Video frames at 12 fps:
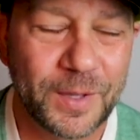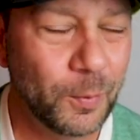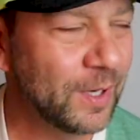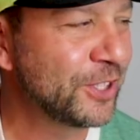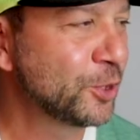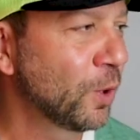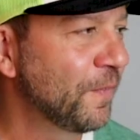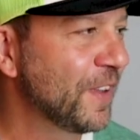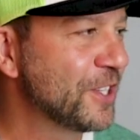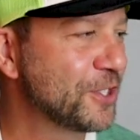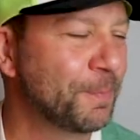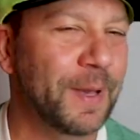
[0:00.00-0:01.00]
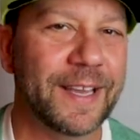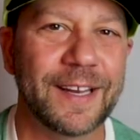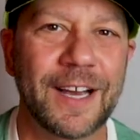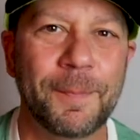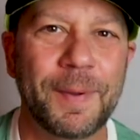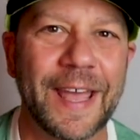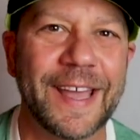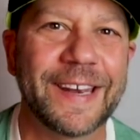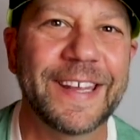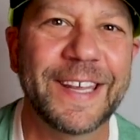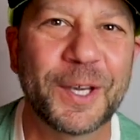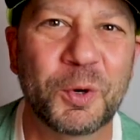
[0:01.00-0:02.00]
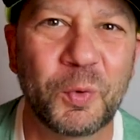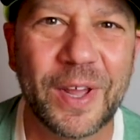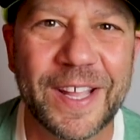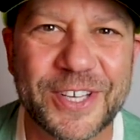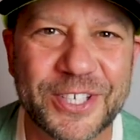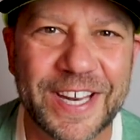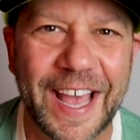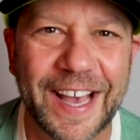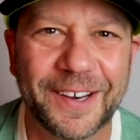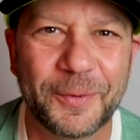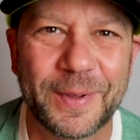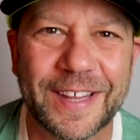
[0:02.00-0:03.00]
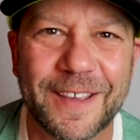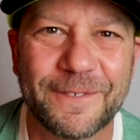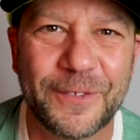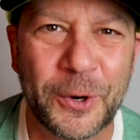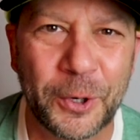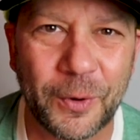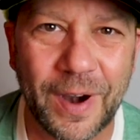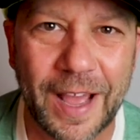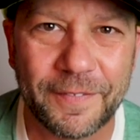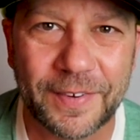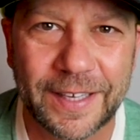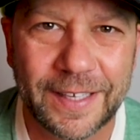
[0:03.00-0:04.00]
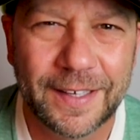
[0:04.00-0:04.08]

He wasn't sure if he should pick it up, and he reached out with a photograph.